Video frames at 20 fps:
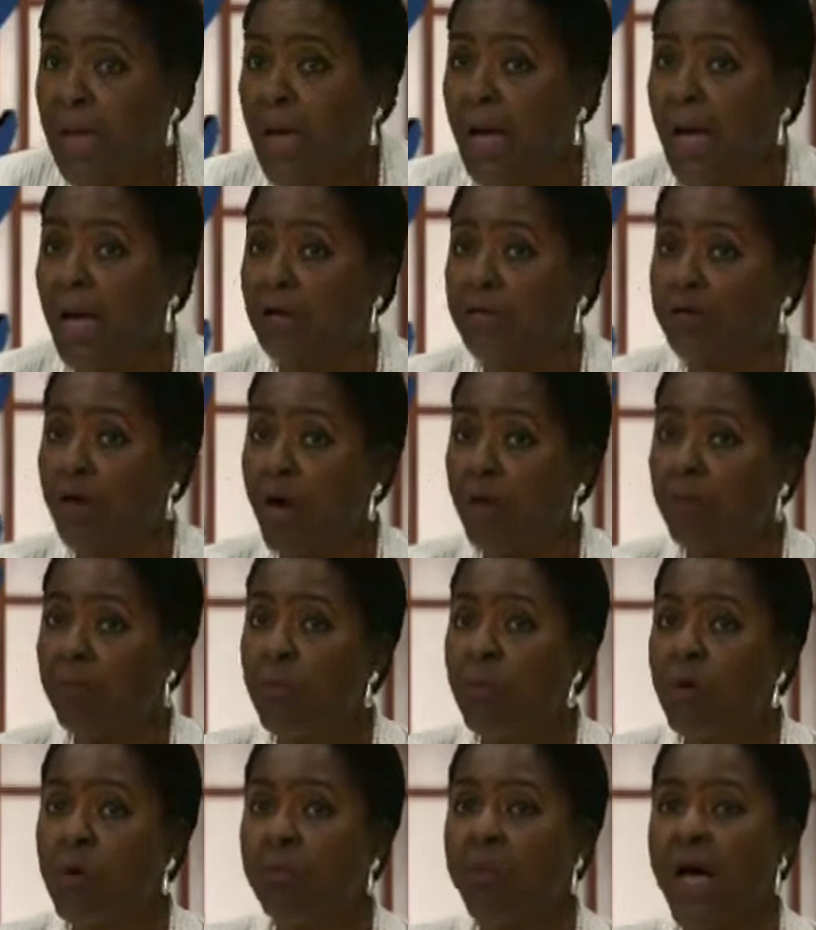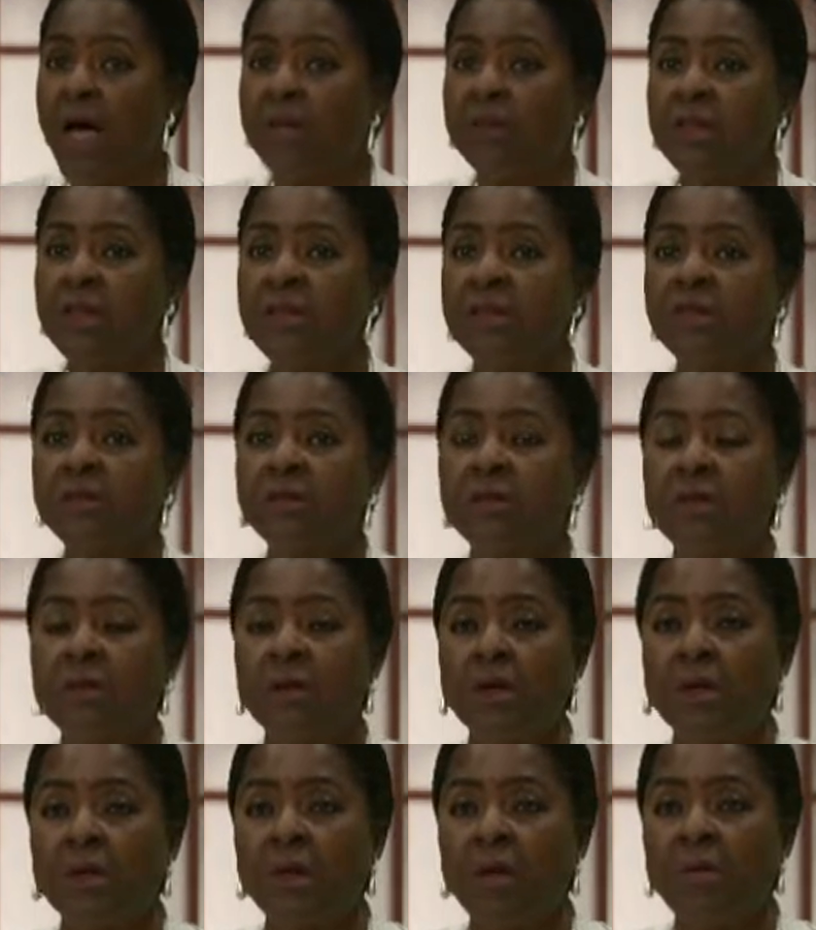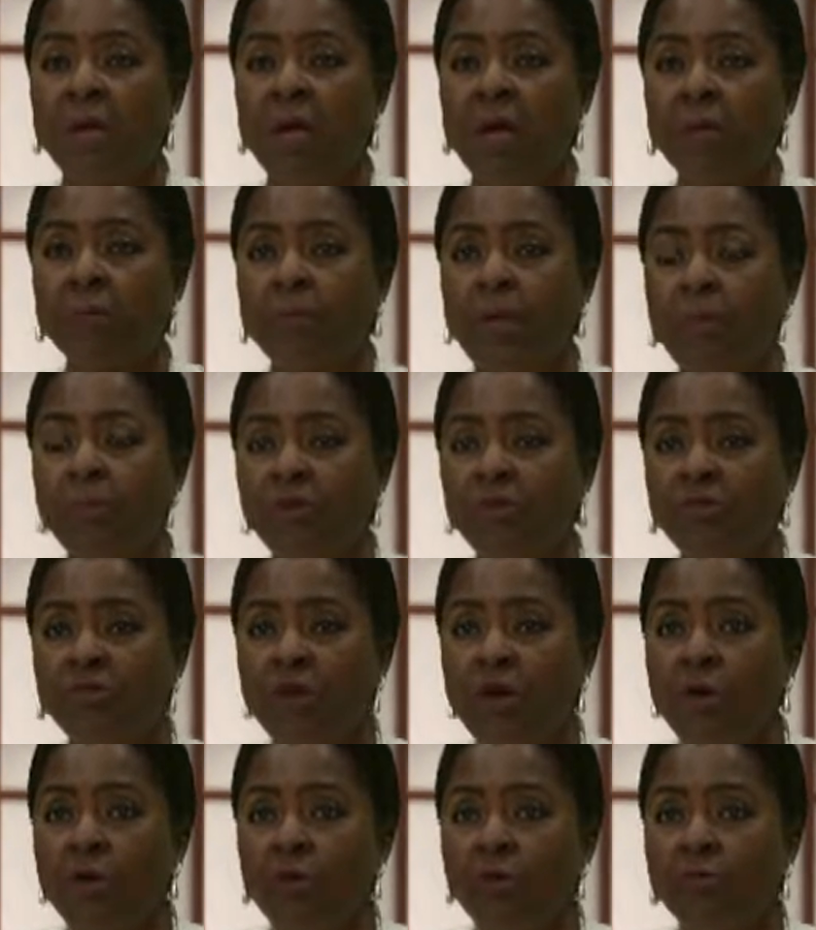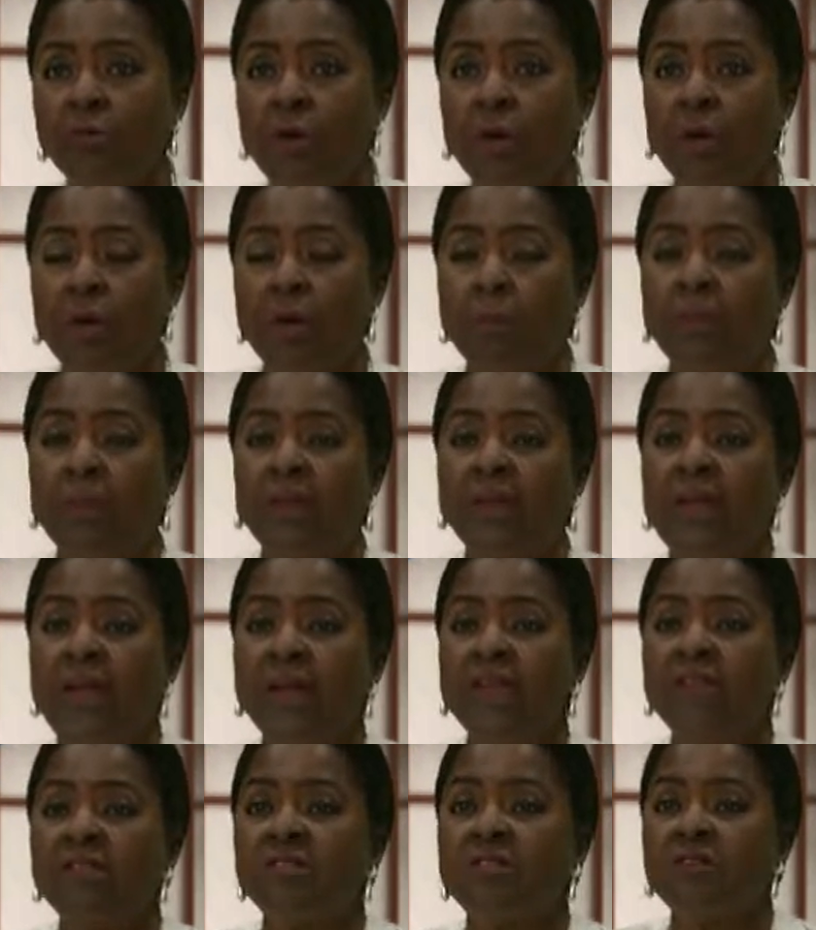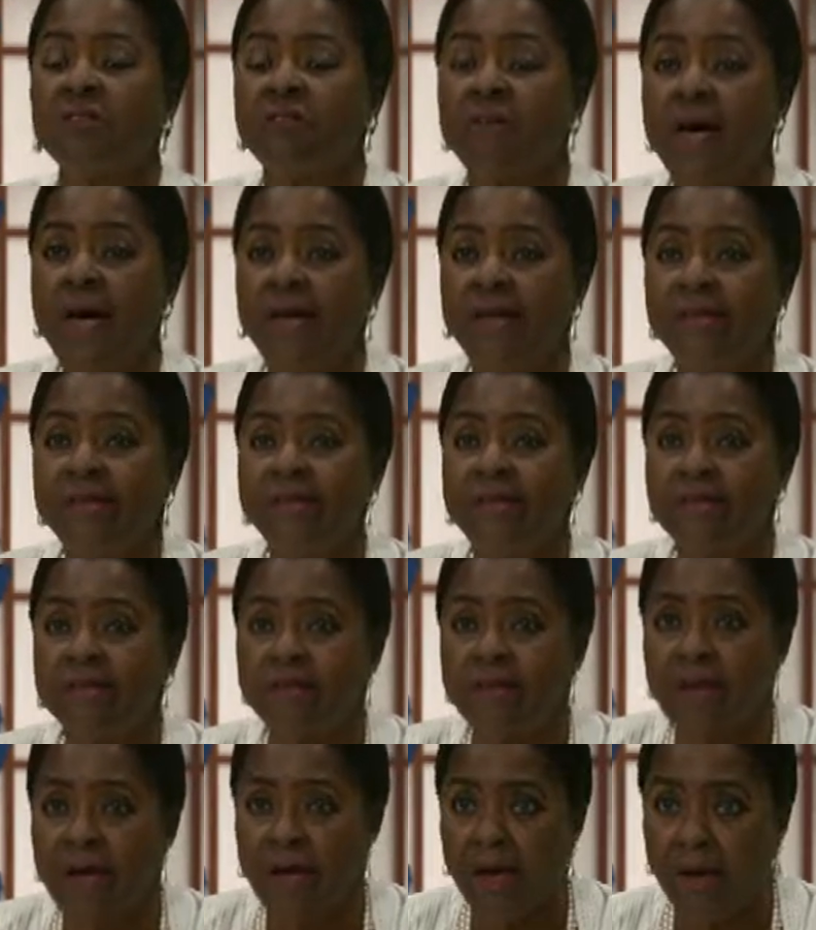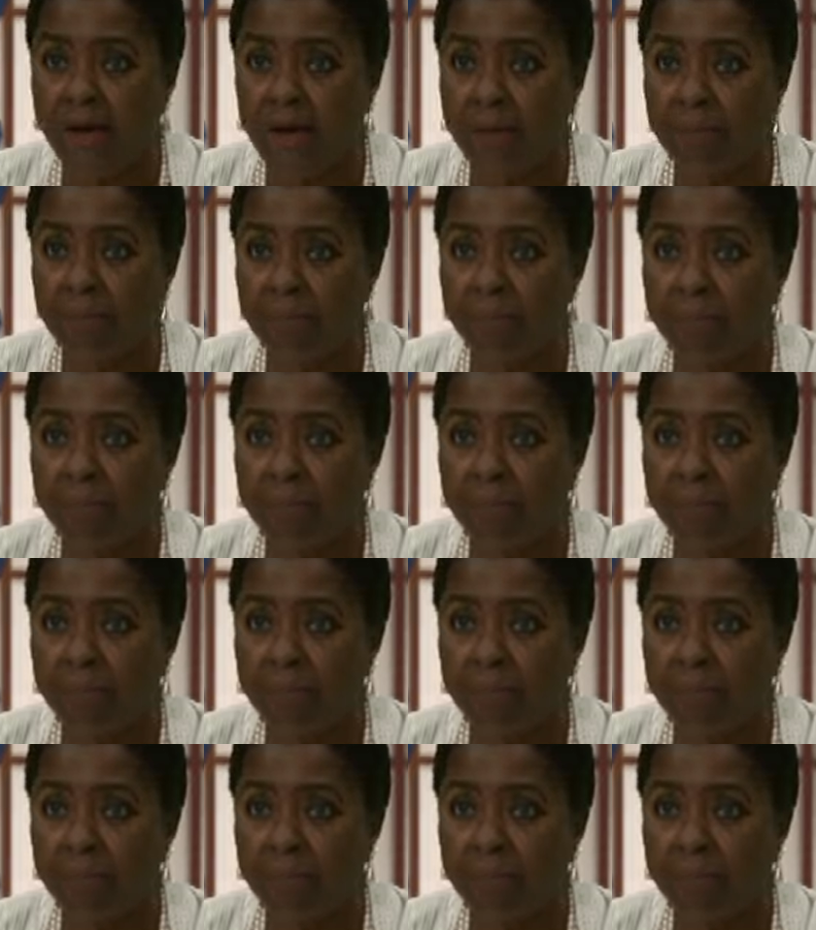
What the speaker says: I'll talk more about this in my upcoming shows, but let it suffice to say